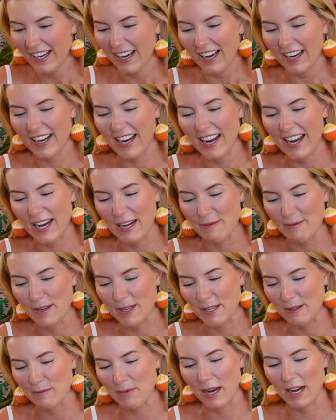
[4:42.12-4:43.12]
I hate
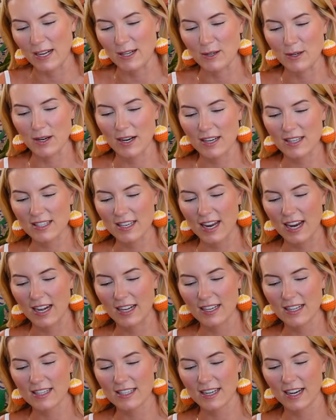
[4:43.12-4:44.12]
being in pain, you guys.
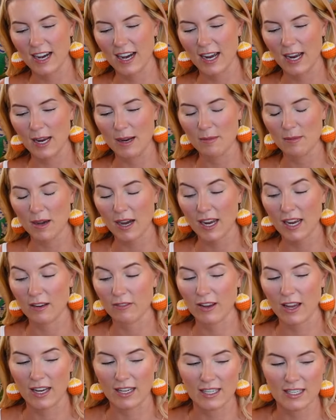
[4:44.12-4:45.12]
Anytime I have
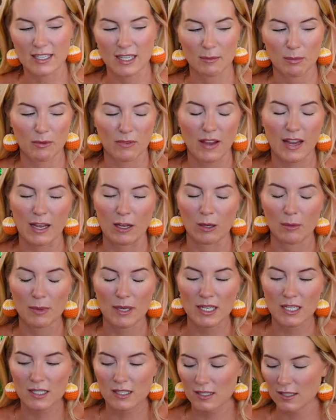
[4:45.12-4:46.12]
any type of
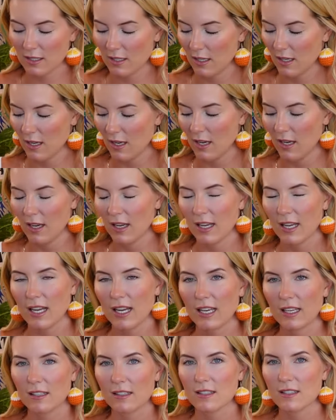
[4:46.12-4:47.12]
ailment,
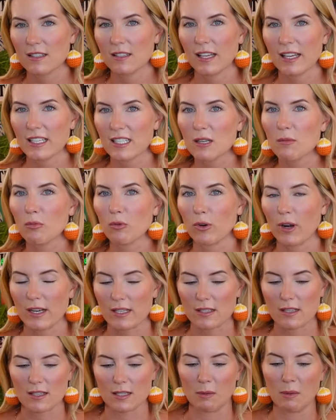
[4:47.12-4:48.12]
it's like
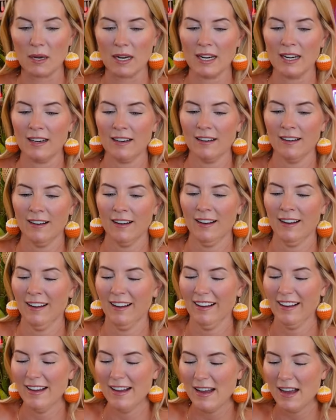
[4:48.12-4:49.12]
depresses me.
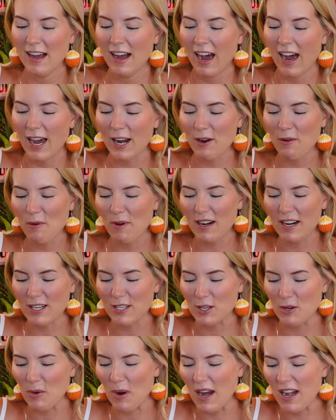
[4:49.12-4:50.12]
I don't want to
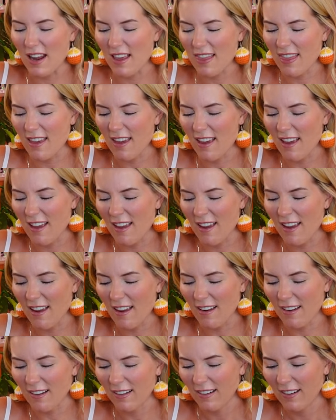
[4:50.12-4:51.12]
do
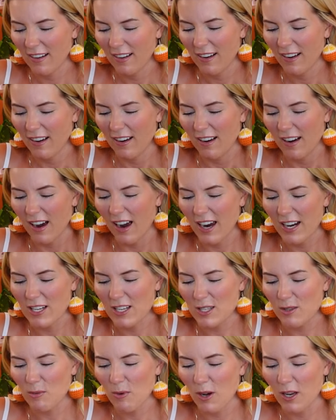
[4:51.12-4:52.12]
anything. I
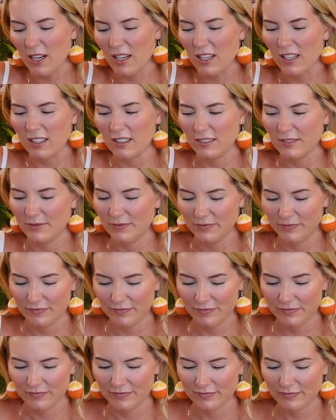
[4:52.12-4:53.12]
just want
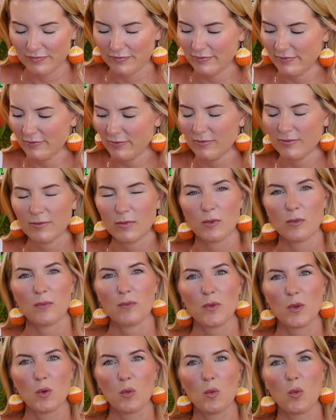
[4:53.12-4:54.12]
to
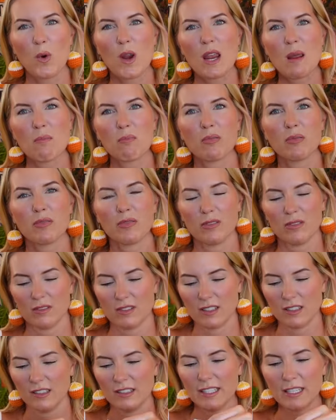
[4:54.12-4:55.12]
weep,
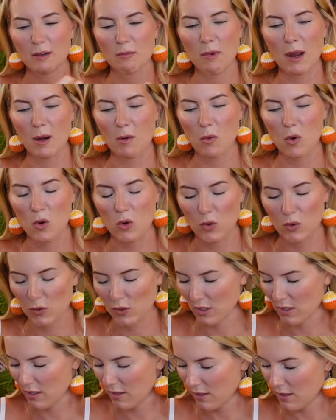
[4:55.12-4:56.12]
lick my
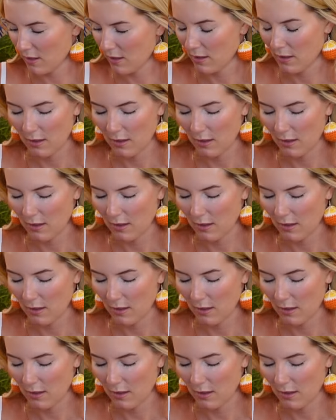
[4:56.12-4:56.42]
wounds.